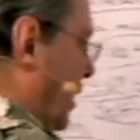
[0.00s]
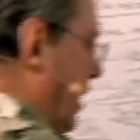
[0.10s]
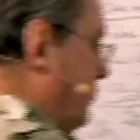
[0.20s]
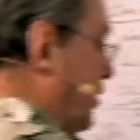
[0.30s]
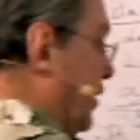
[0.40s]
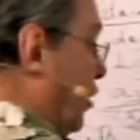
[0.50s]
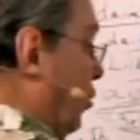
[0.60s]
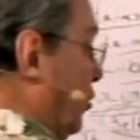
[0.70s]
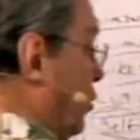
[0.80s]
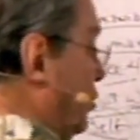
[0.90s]
after you get
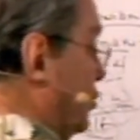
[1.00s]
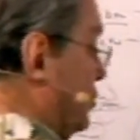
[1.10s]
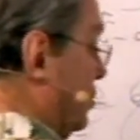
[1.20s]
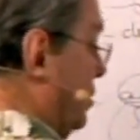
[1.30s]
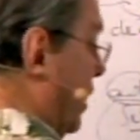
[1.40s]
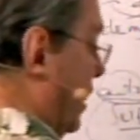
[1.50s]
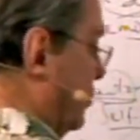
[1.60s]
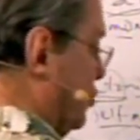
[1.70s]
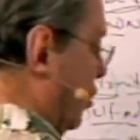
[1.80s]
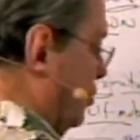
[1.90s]
older, you just kind of
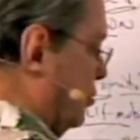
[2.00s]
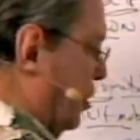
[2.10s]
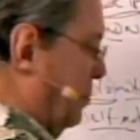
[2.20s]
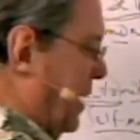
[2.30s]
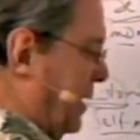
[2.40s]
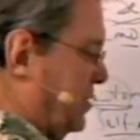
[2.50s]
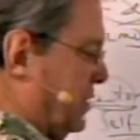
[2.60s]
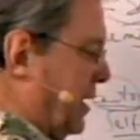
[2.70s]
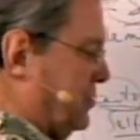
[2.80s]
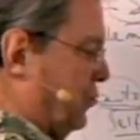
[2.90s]
start to turn back and you
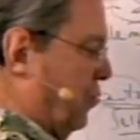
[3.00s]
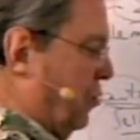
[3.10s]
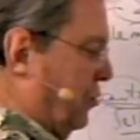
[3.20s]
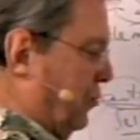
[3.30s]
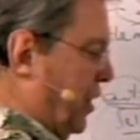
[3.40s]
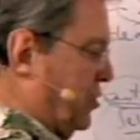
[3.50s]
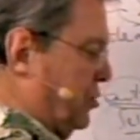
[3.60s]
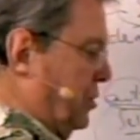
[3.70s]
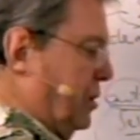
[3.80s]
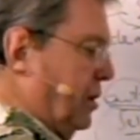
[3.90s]
say, that's the wrong
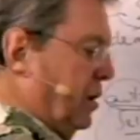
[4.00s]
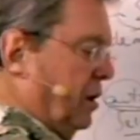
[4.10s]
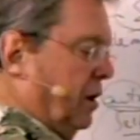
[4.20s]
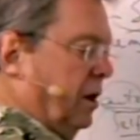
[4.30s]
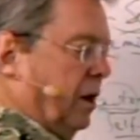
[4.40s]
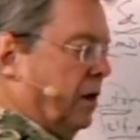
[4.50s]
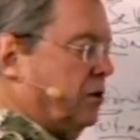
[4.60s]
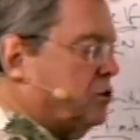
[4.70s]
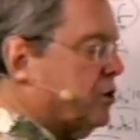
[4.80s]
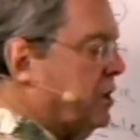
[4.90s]
direction. And
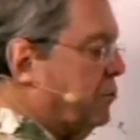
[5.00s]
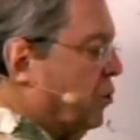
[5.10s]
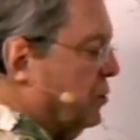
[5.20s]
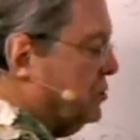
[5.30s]
you just keep going